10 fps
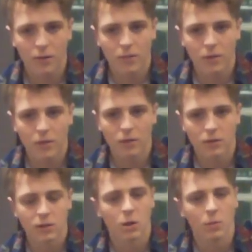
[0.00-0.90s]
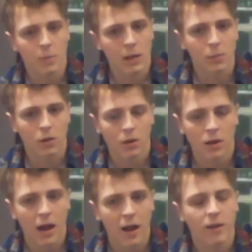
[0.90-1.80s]
there's so many people that
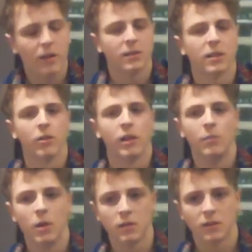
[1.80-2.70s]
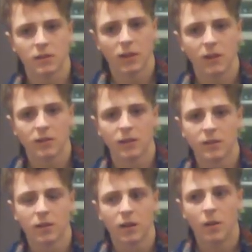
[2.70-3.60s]
aren't necessarily in music
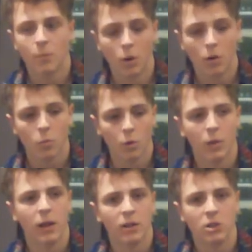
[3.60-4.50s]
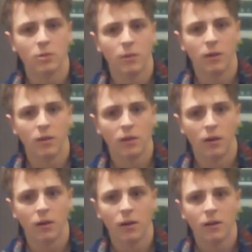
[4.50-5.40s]
societies, but will play an instrument
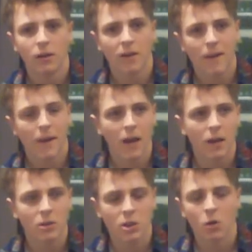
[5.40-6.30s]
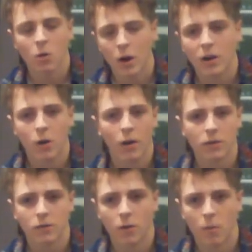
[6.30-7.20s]
that don't quite know
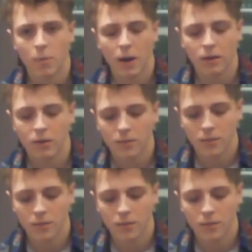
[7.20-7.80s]
how to form a band.